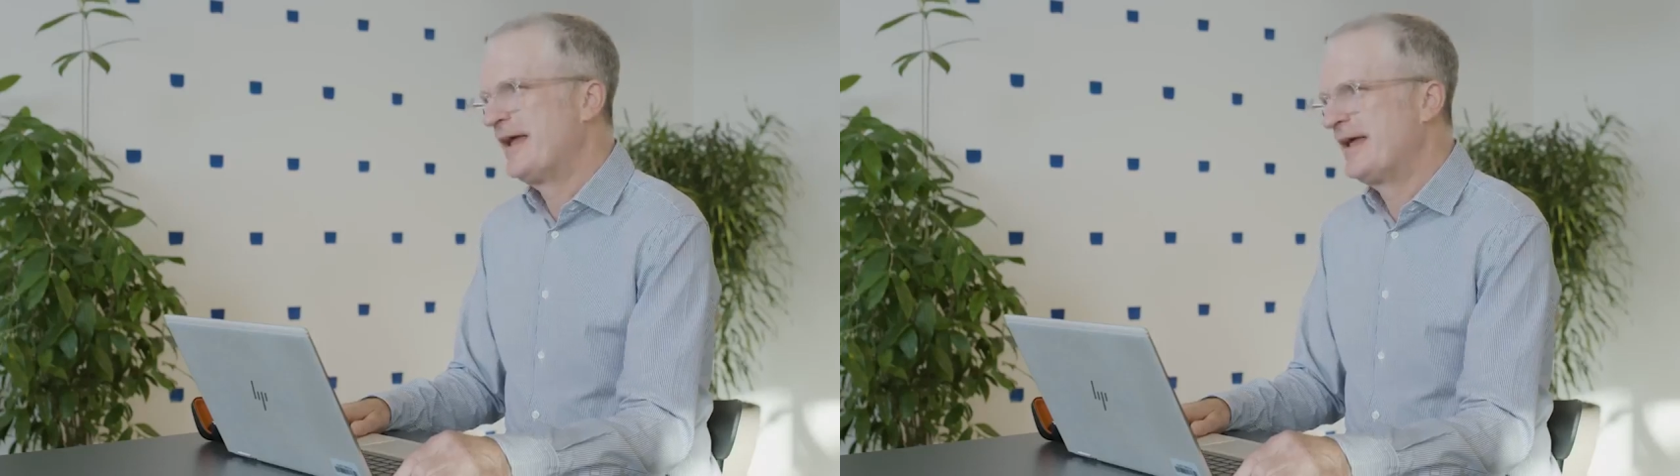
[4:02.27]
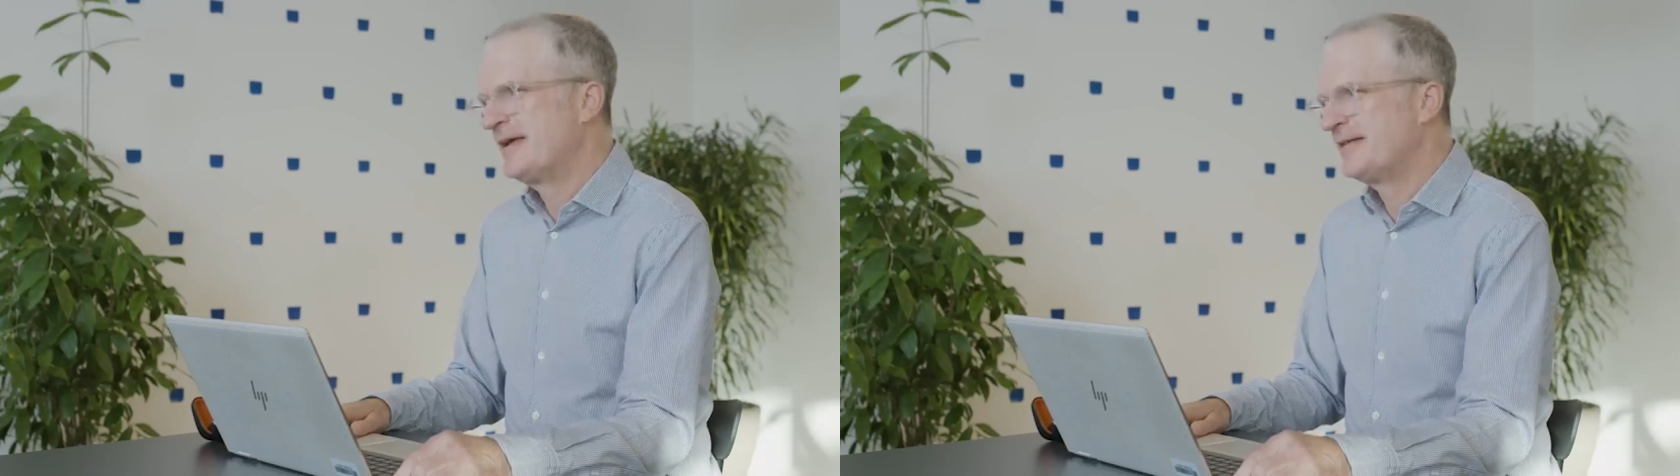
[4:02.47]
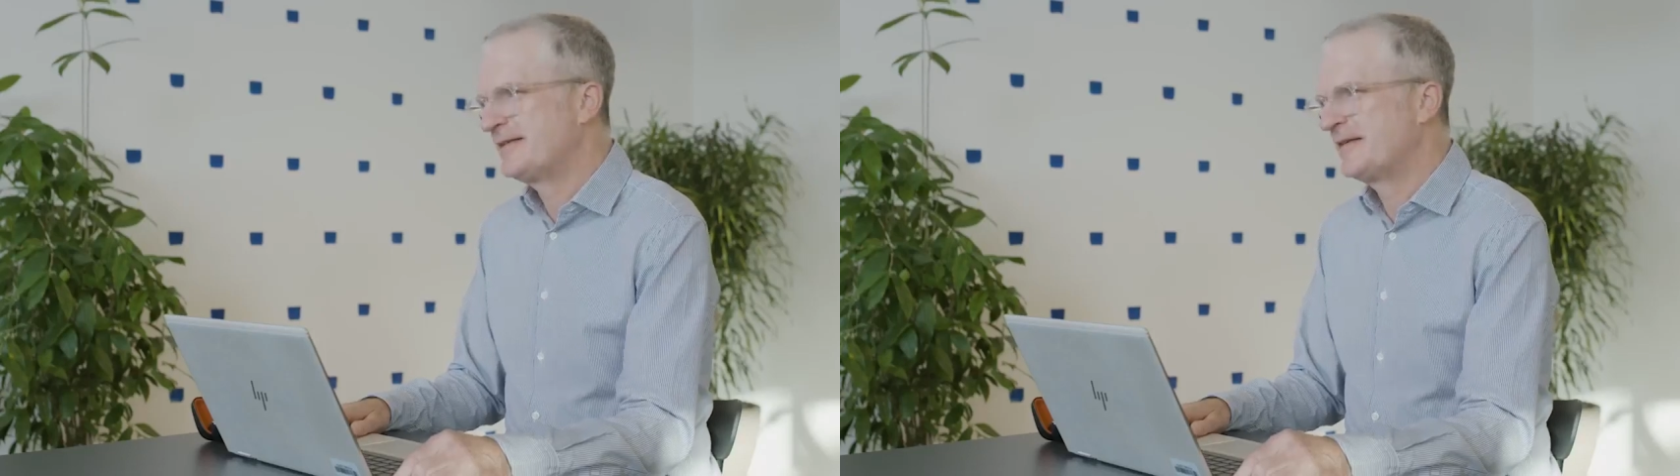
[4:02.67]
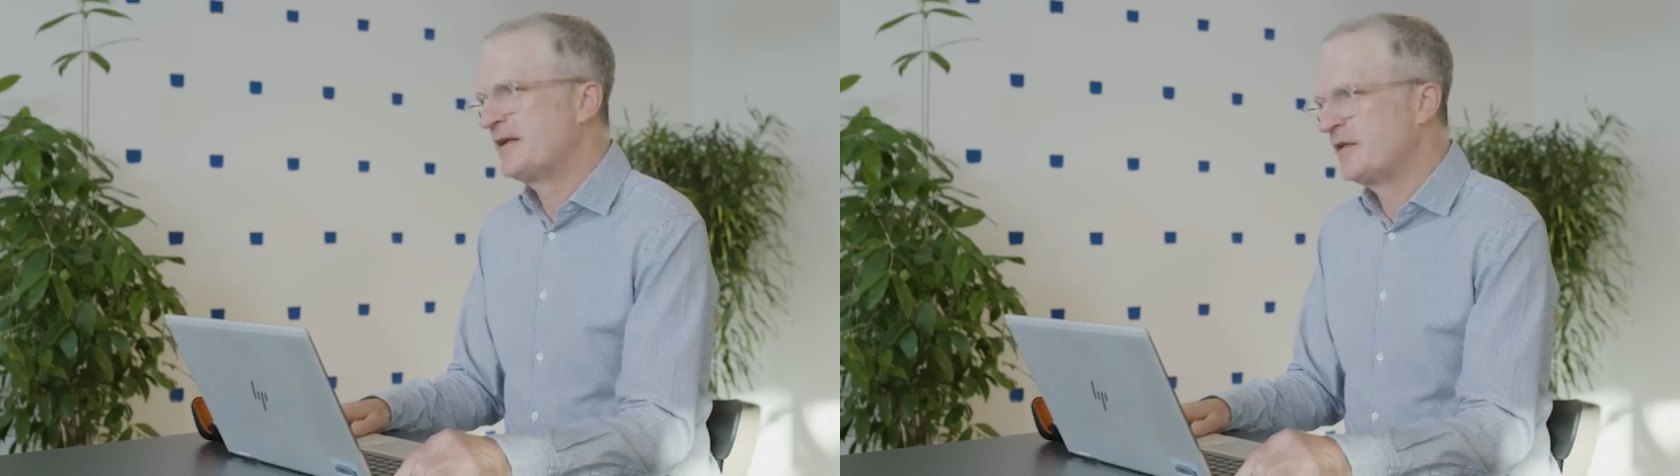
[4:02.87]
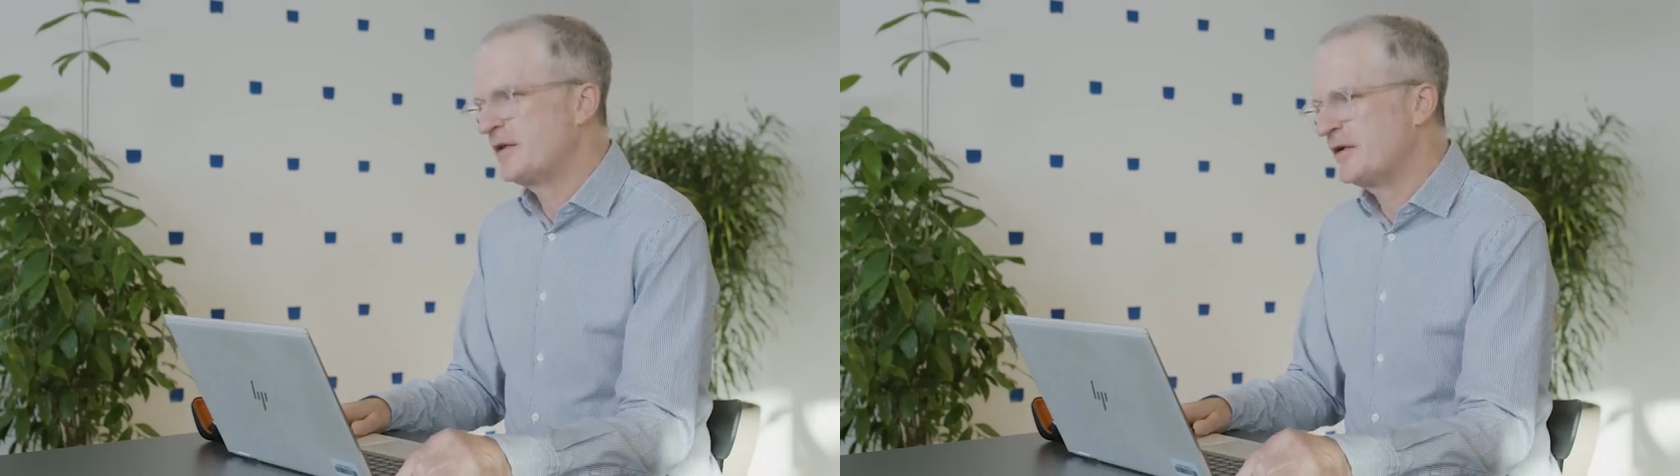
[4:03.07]
is
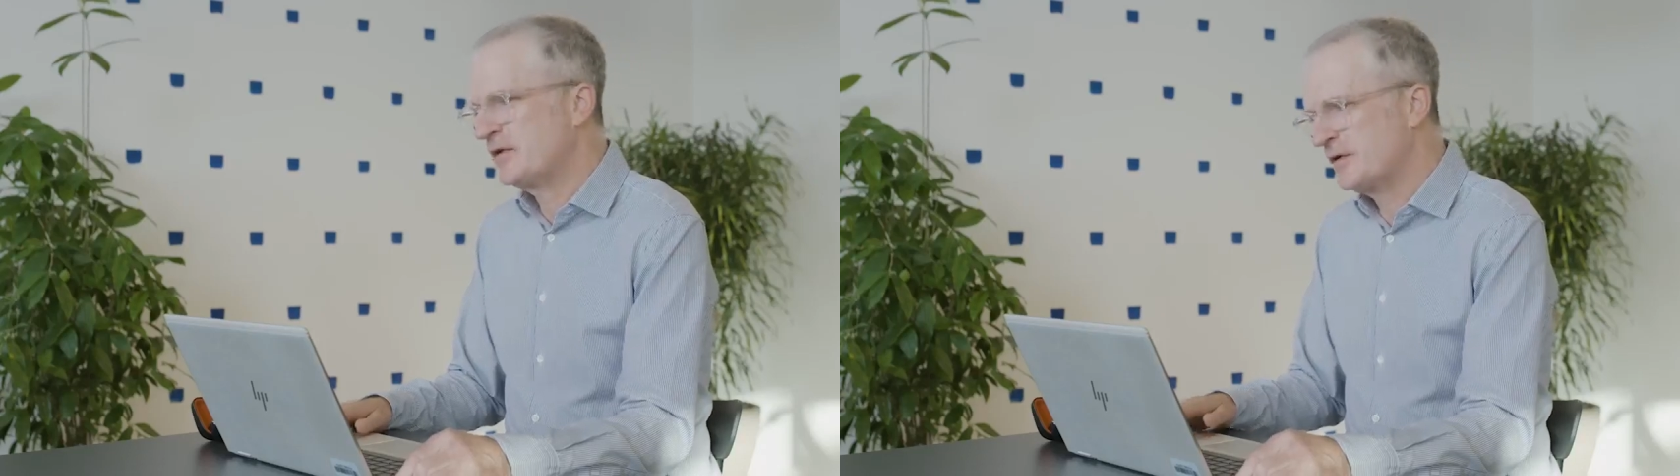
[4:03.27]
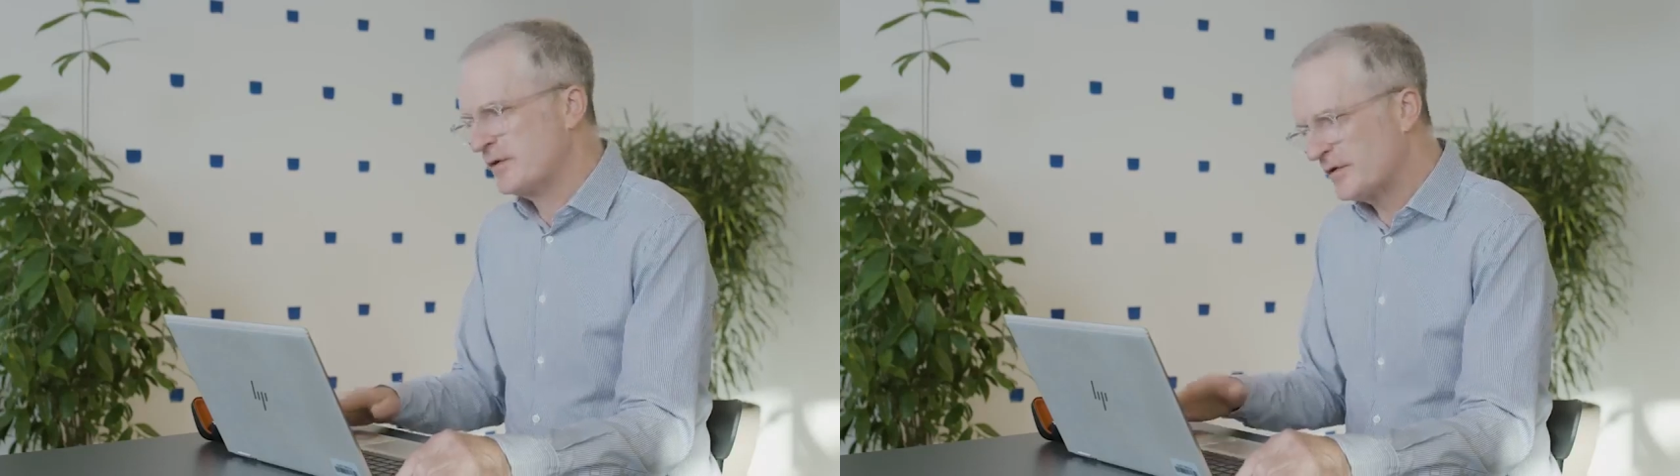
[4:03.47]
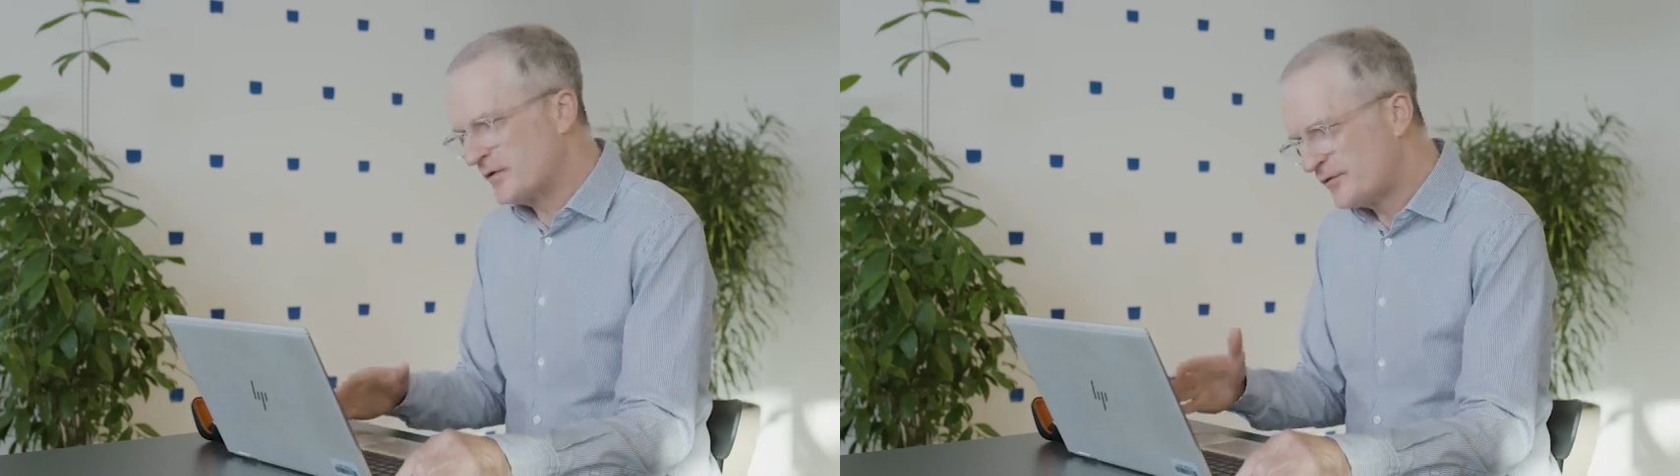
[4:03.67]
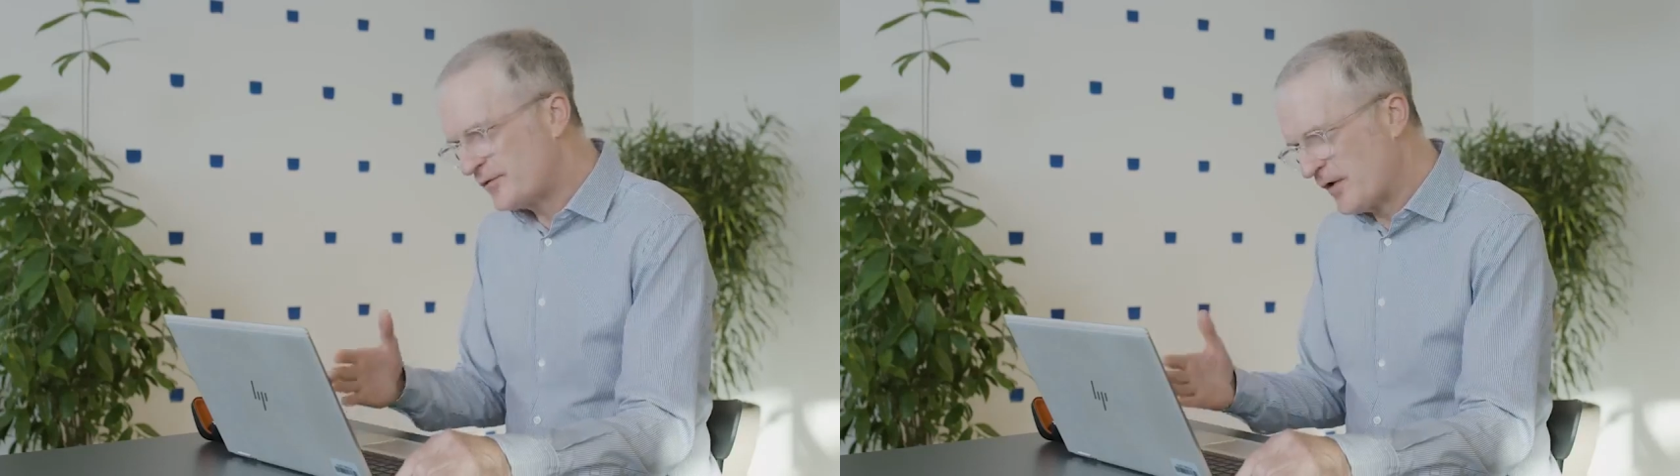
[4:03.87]
the